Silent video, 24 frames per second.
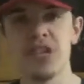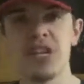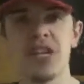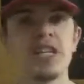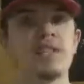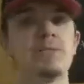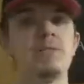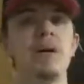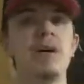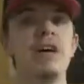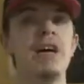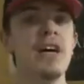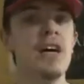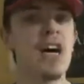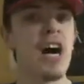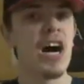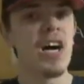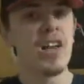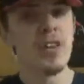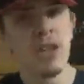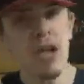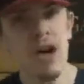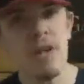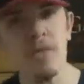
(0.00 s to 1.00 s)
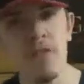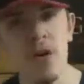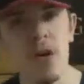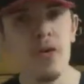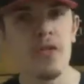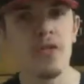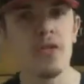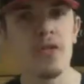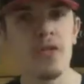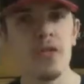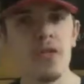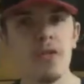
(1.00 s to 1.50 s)
sucks, but I love
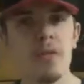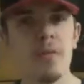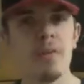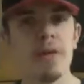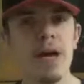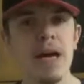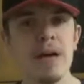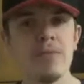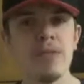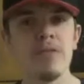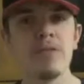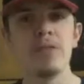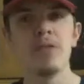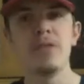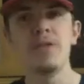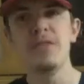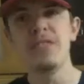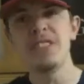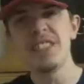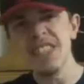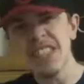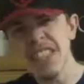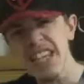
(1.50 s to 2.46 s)
all the Nolan Batman movies,